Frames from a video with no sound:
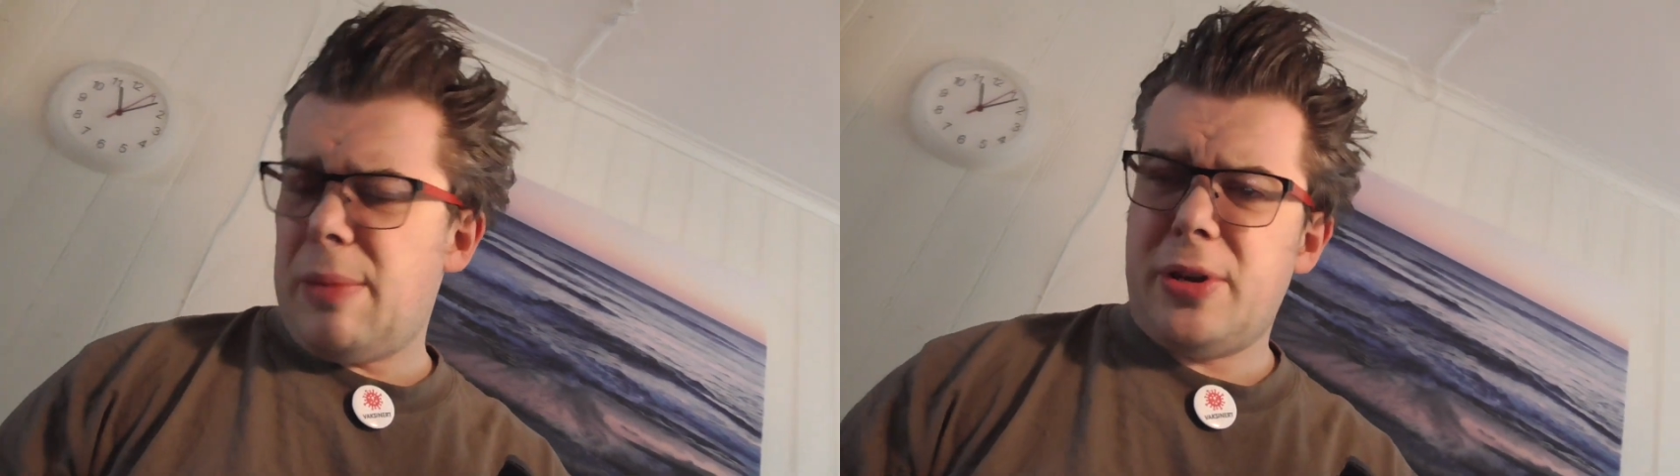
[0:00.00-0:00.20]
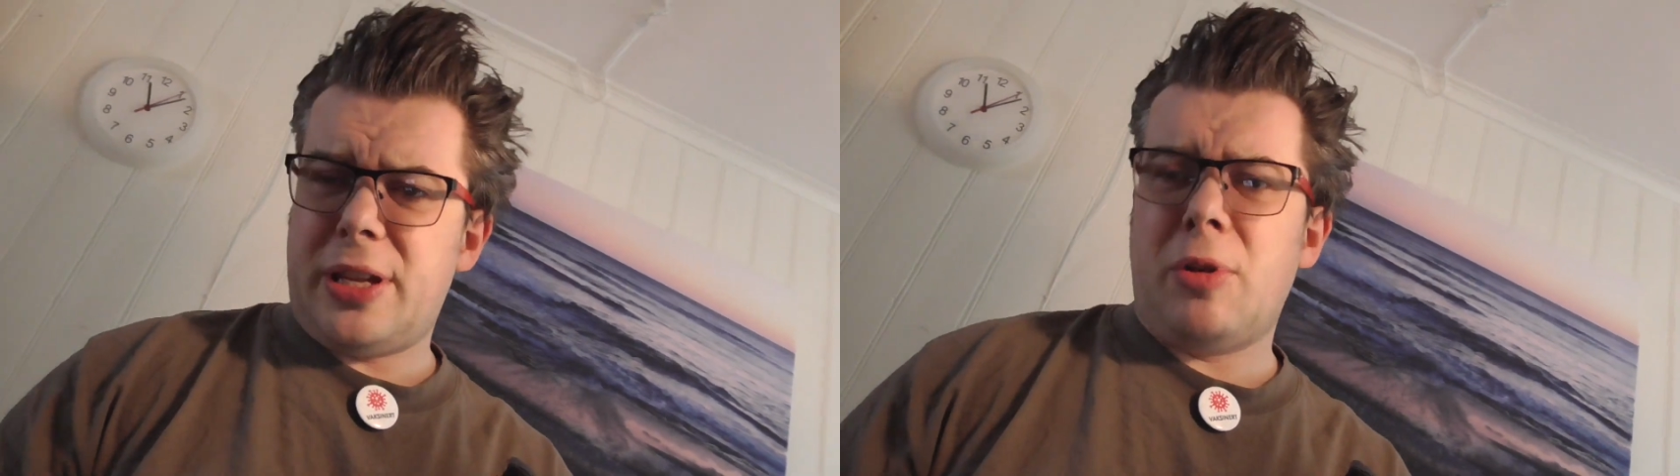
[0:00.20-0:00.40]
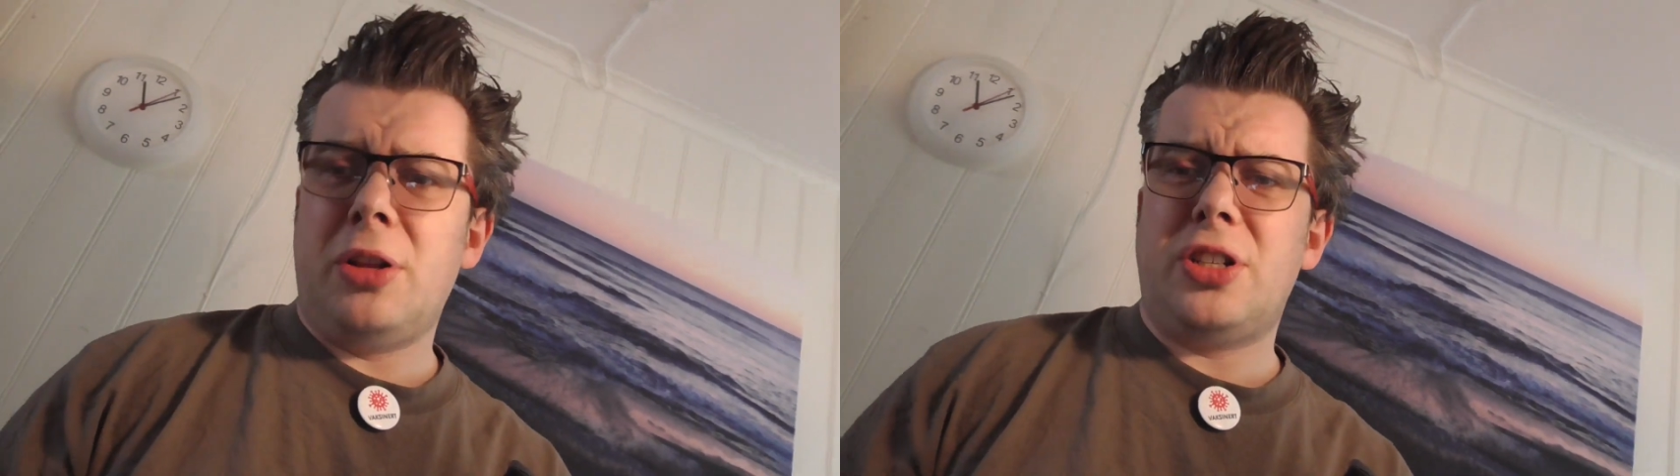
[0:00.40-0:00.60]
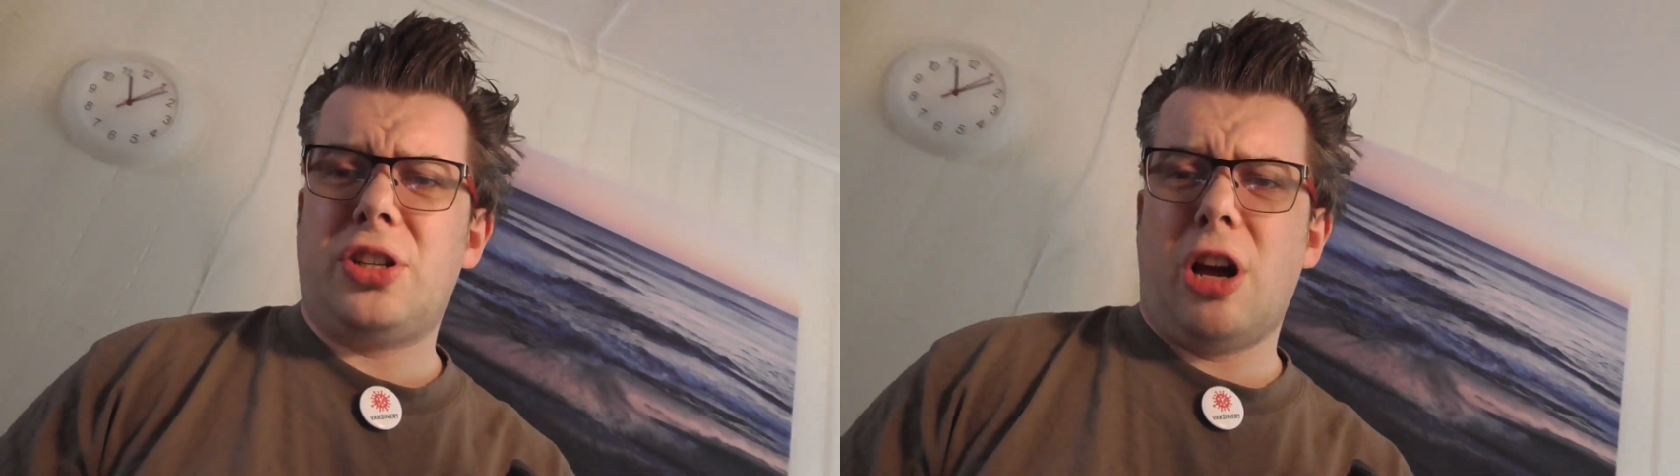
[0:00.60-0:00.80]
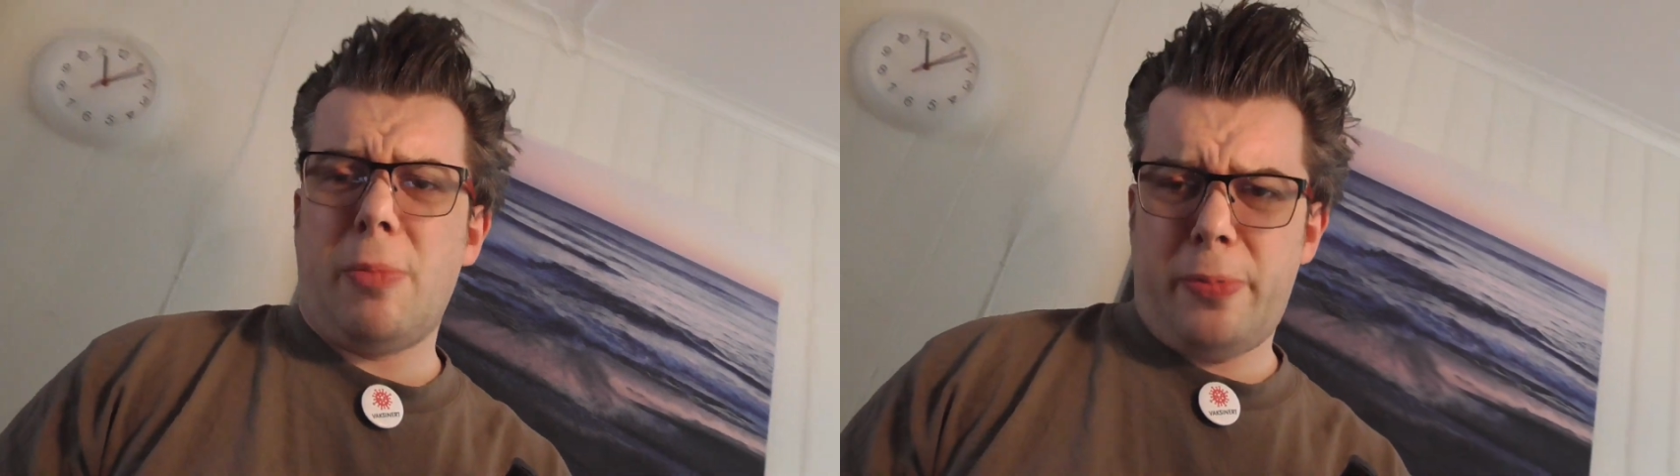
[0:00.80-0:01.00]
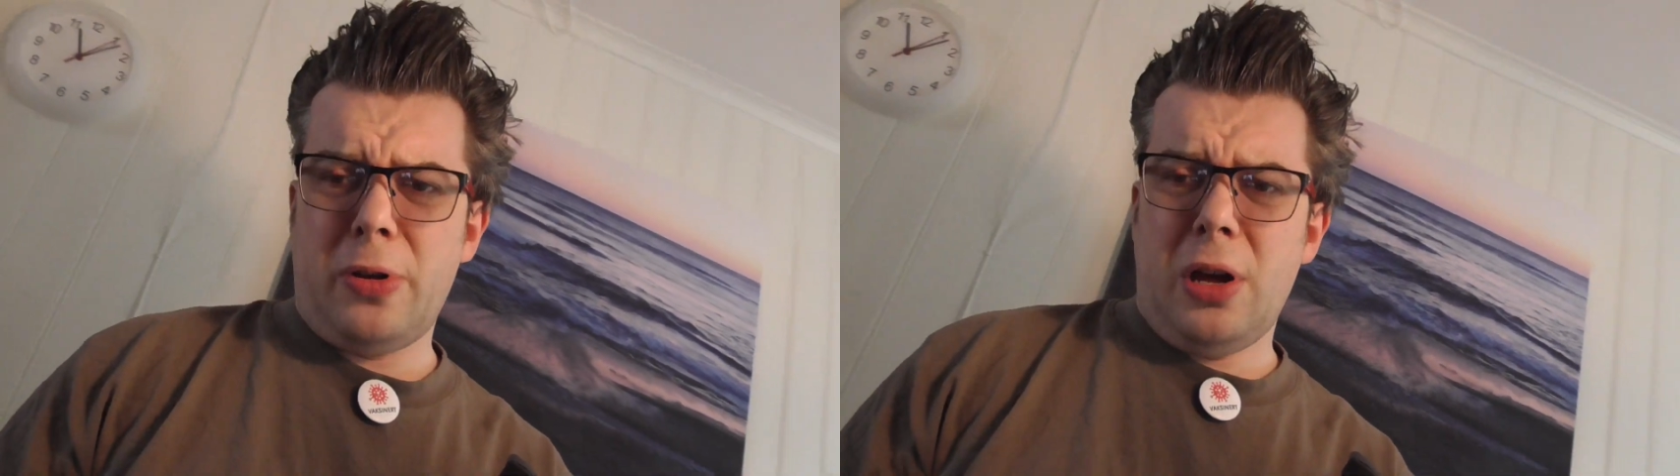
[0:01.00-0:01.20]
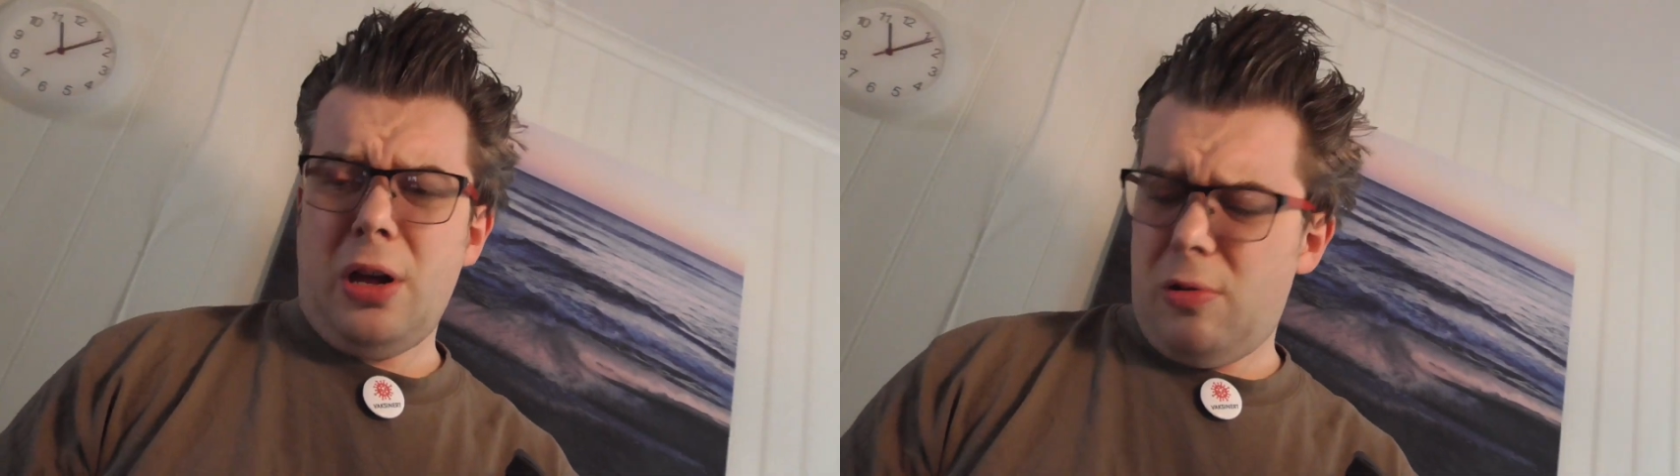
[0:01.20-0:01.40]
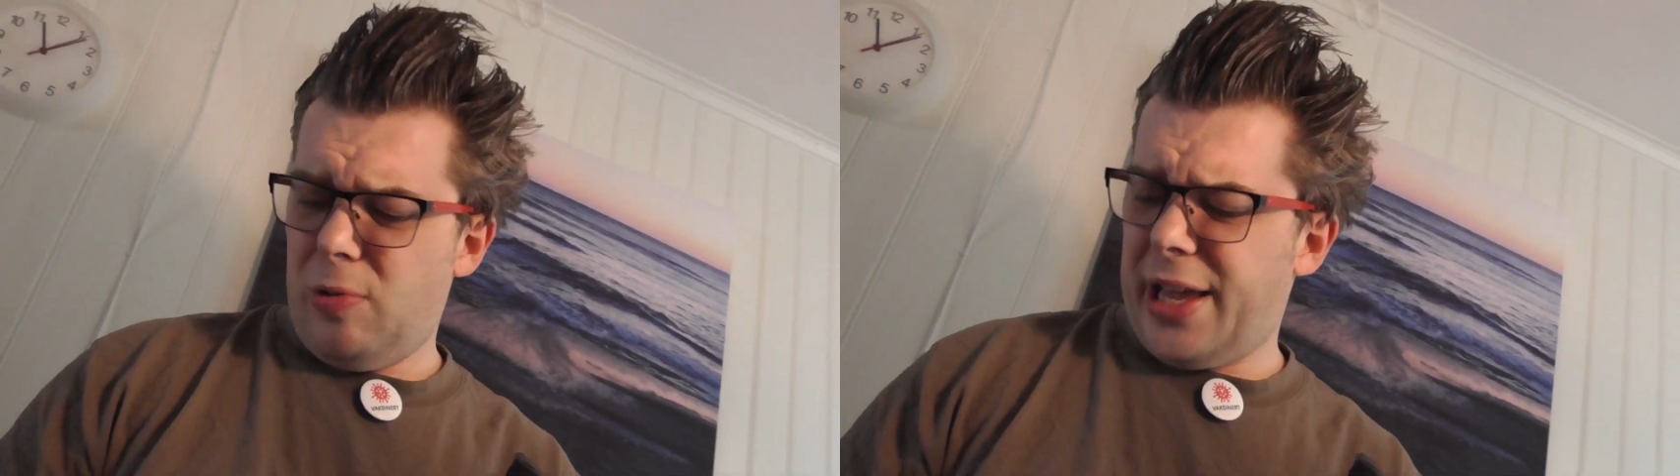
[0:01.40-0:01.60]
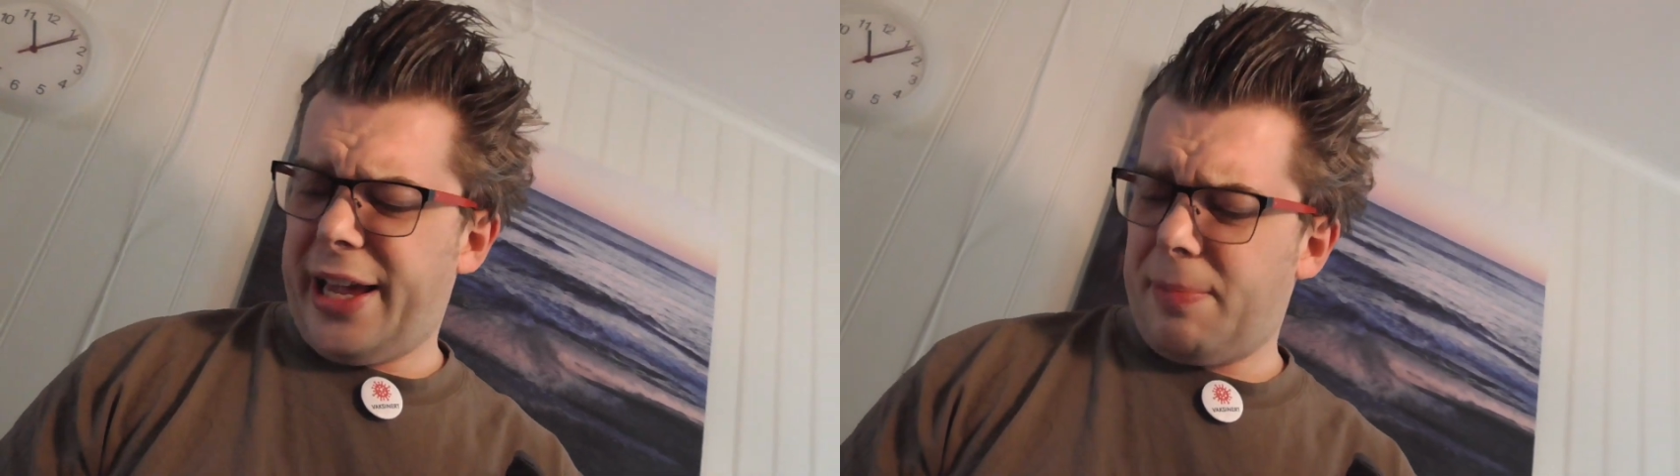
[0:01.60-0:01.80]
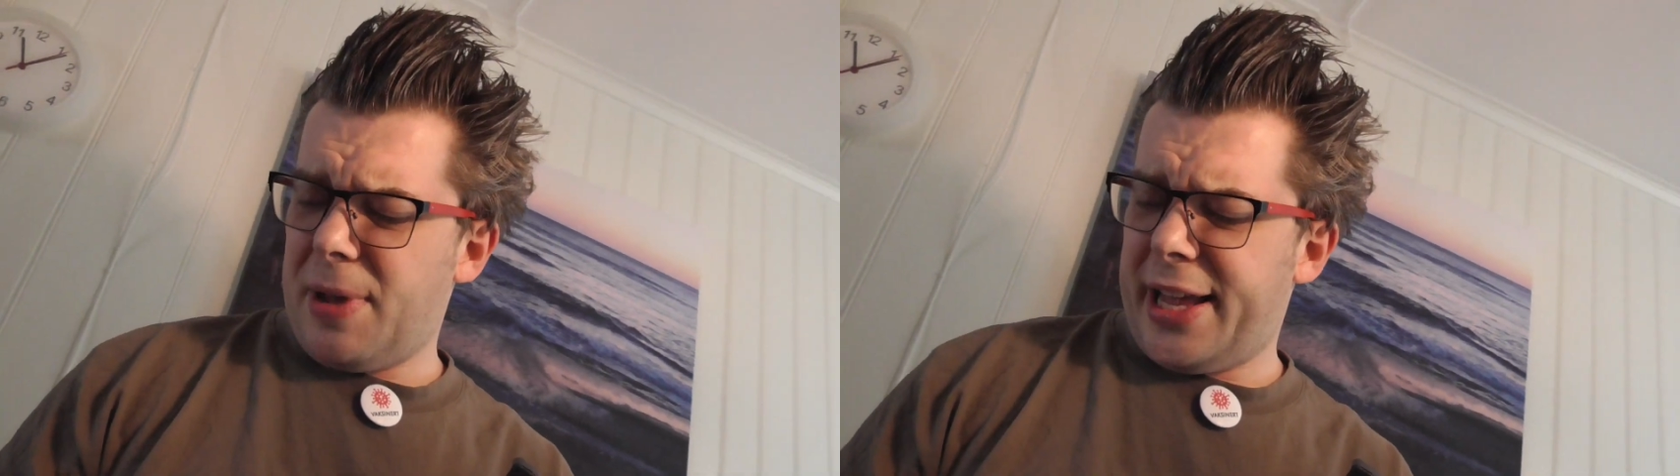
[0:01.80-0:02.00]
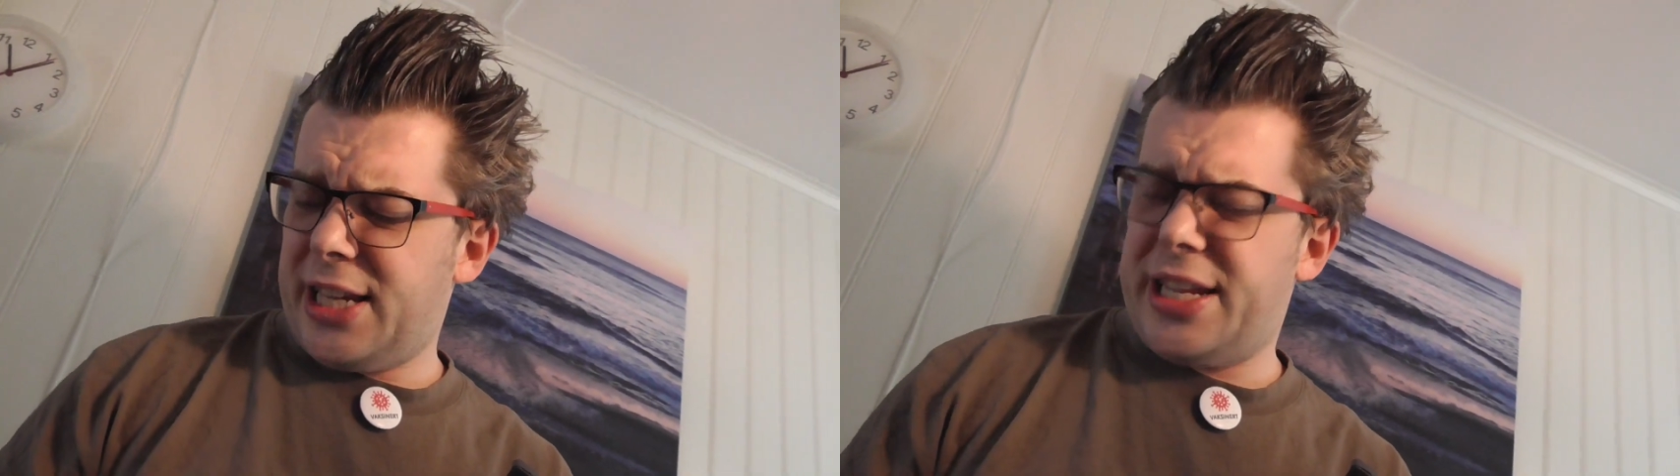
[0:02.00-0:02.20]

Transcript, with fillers: but I'm gonna scrap when I get my next